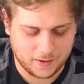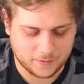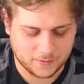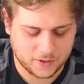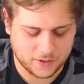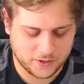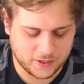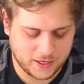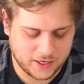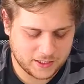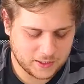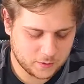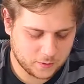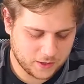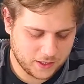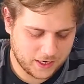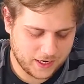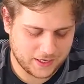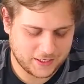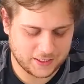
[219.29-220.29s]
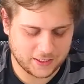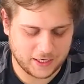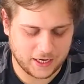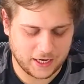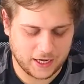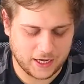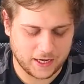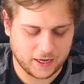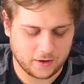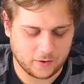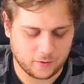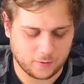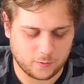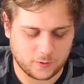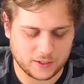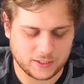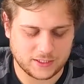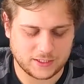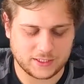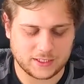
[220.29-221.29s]
So the next one I actually got
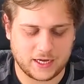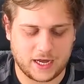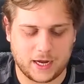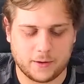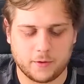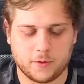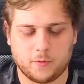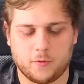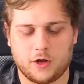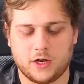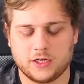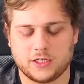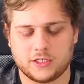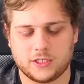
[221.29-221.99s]
was this hybrid watch.